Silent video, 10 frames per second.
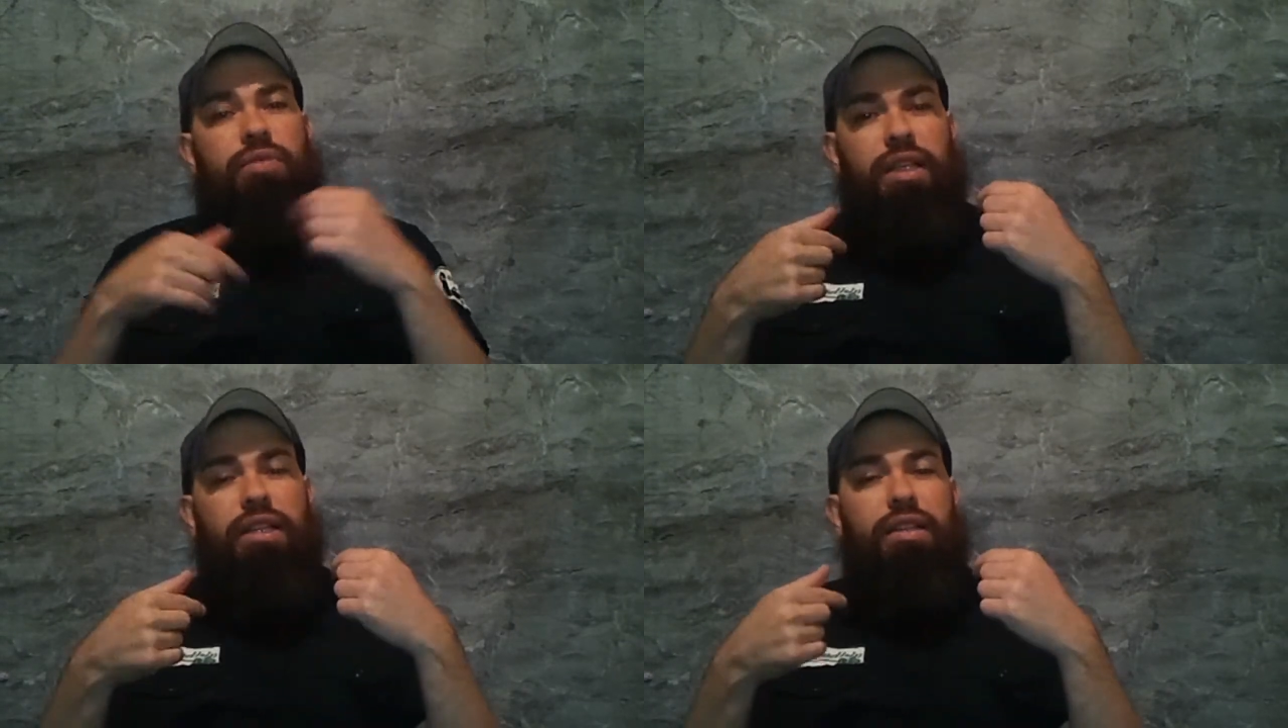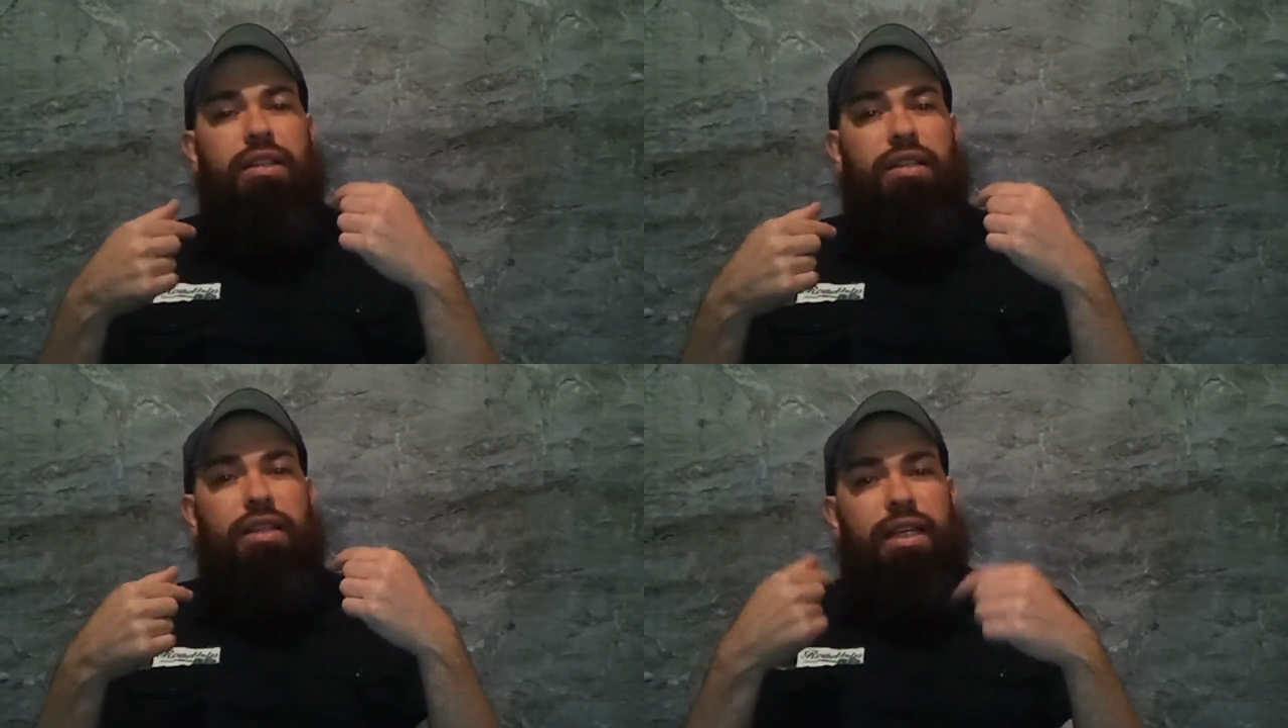
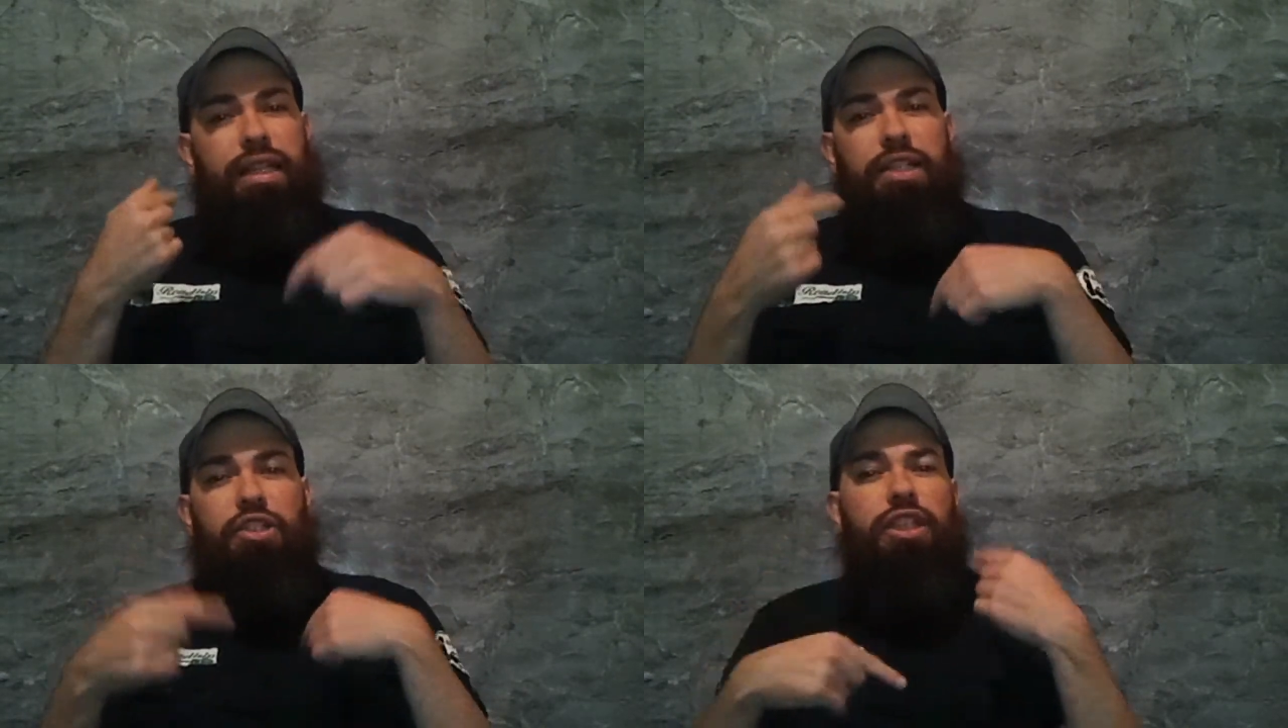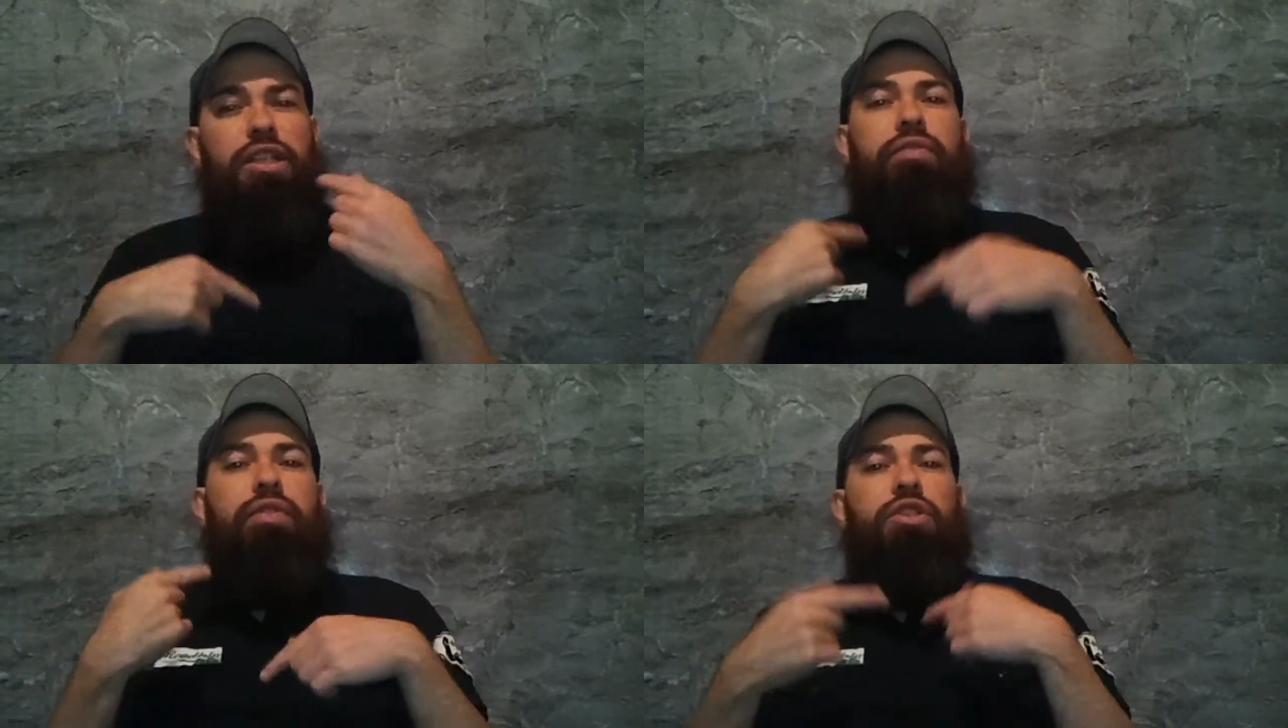that, that each
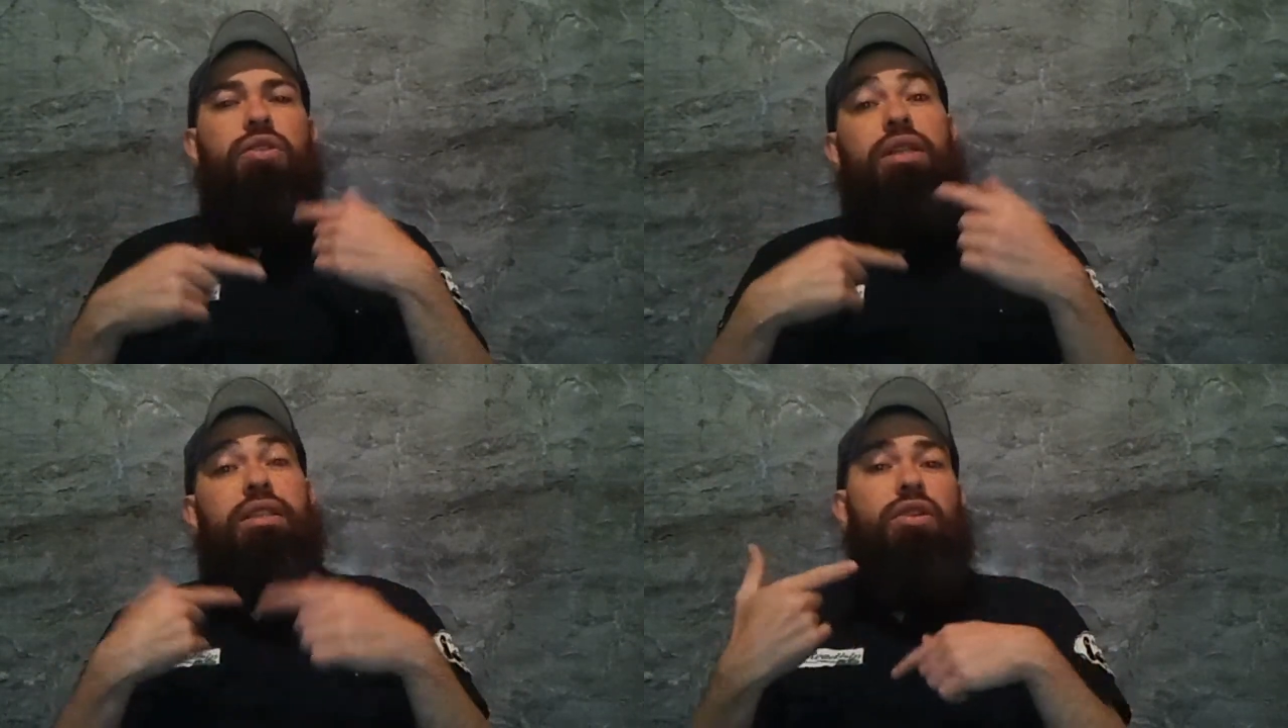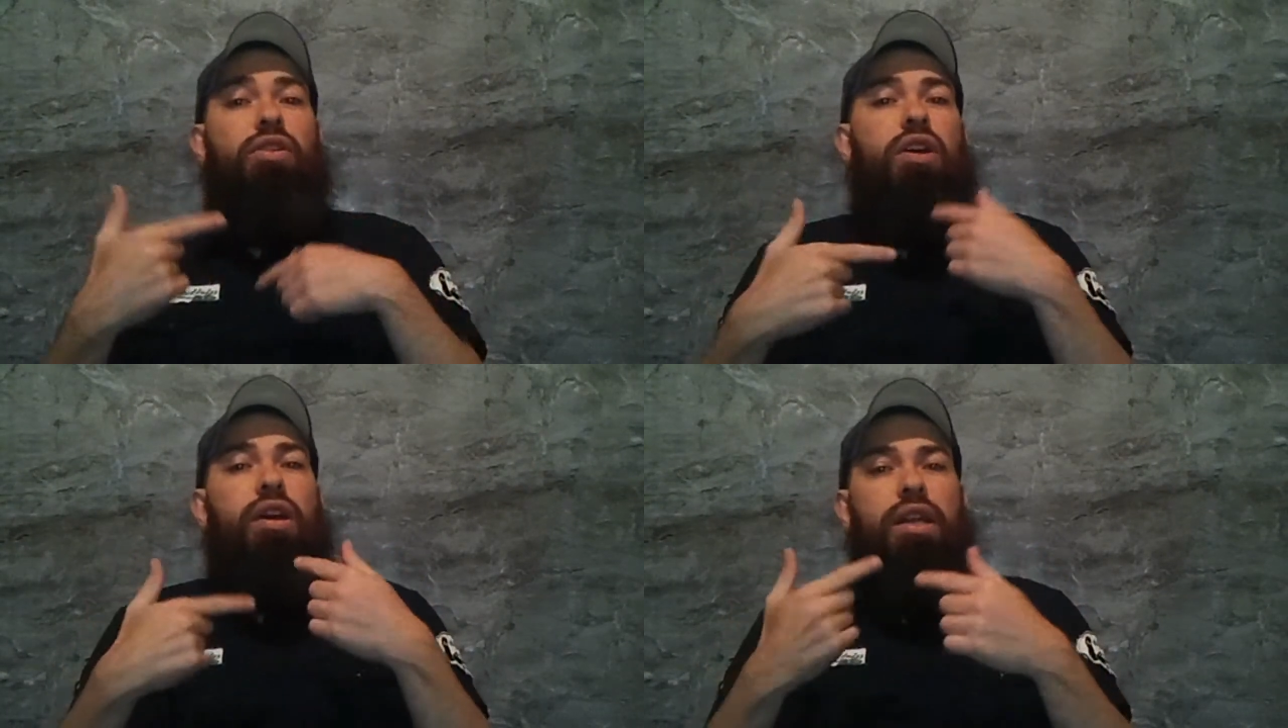individual is a
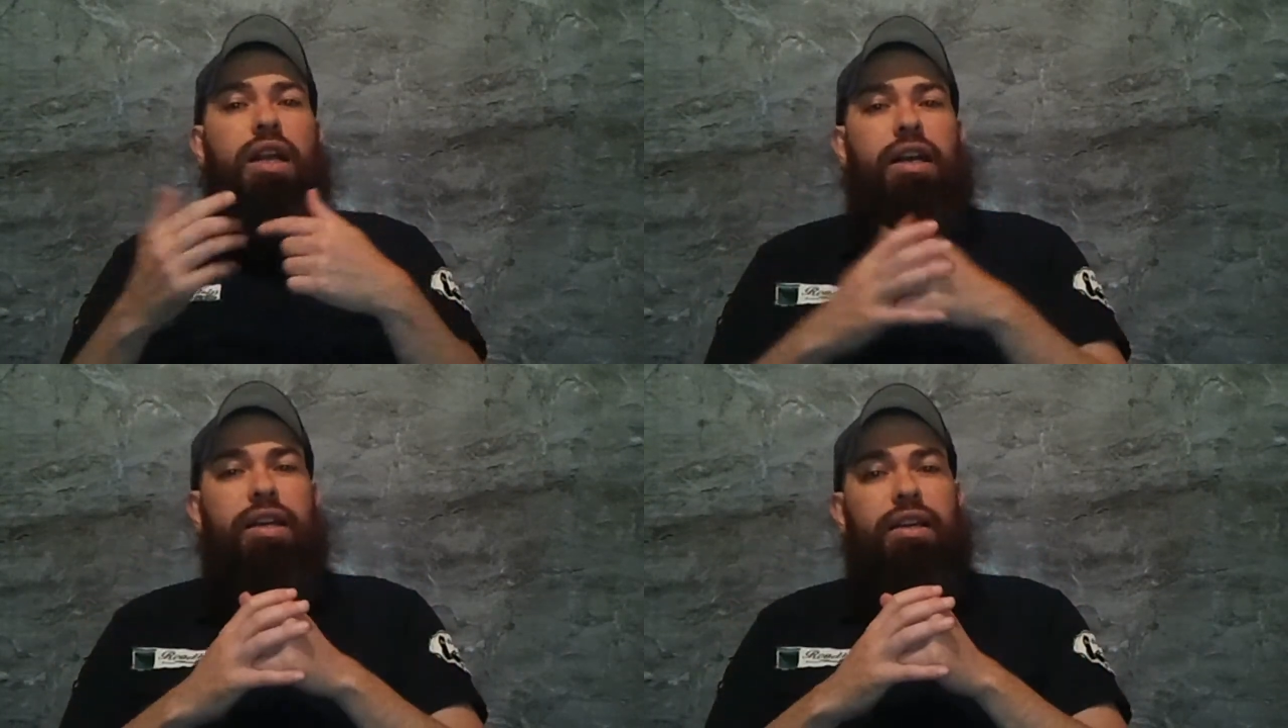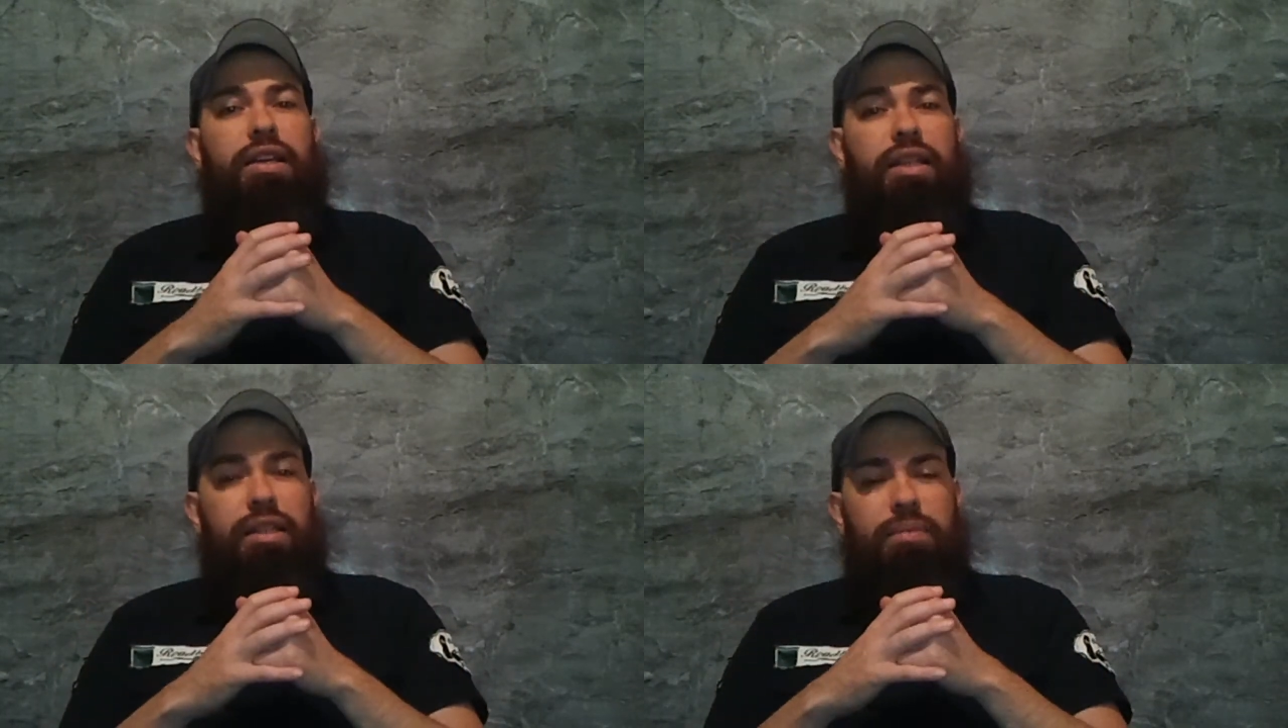godlike
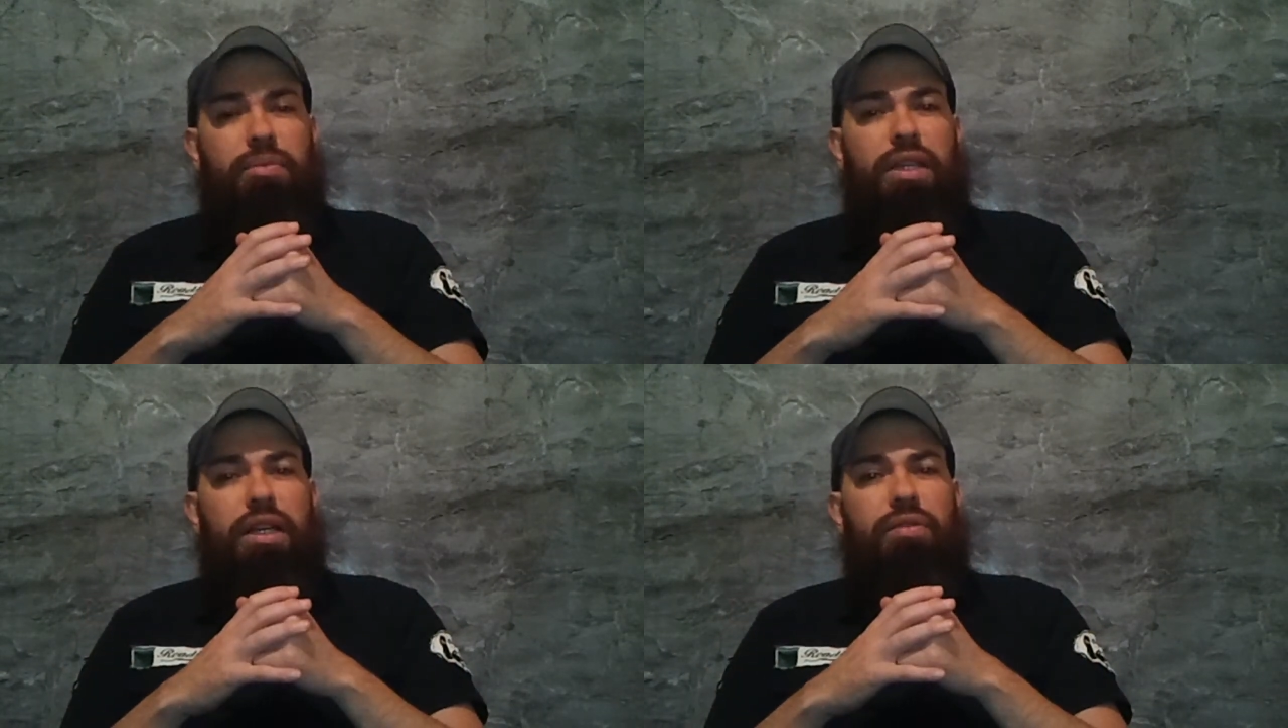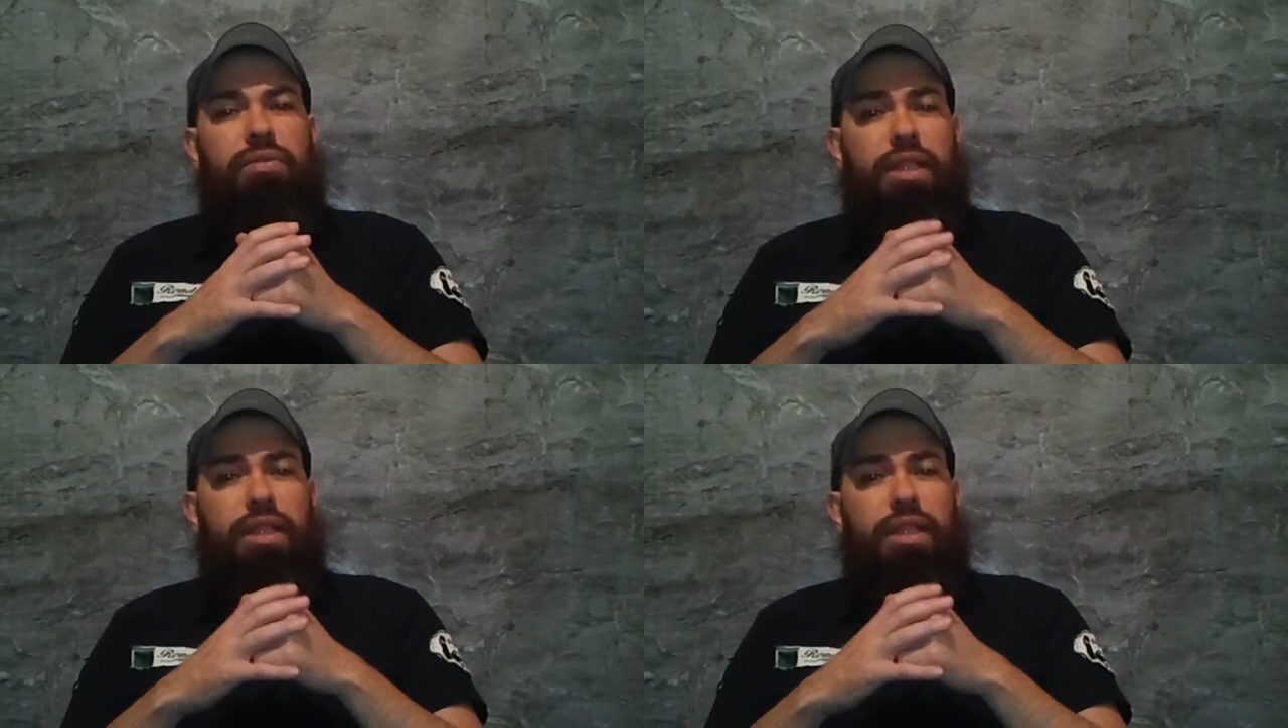in themselves.